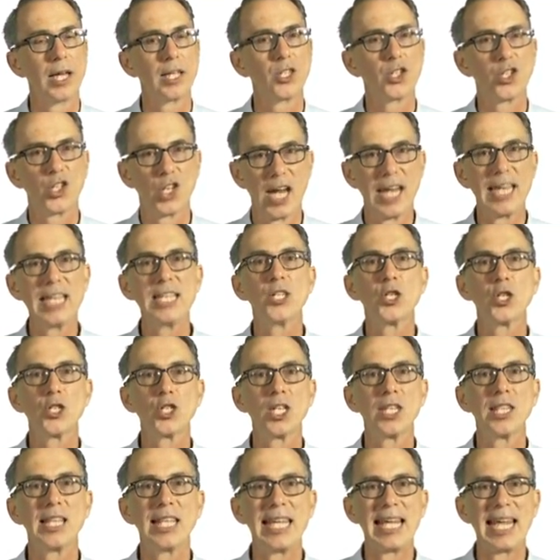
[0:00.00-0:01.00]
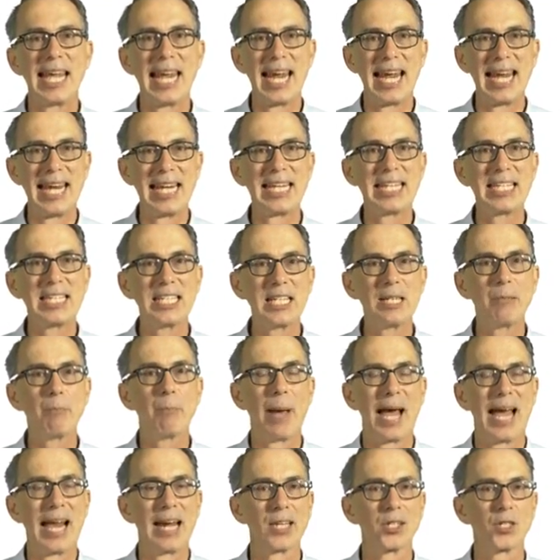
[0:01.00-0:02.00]
changes in the energy
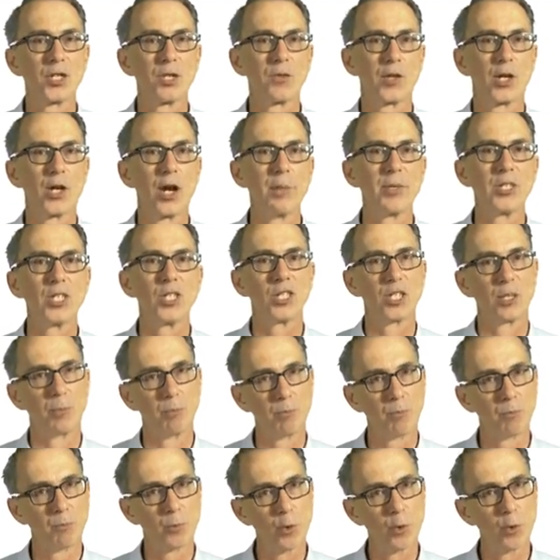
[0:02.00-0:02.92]
balance of the climate system.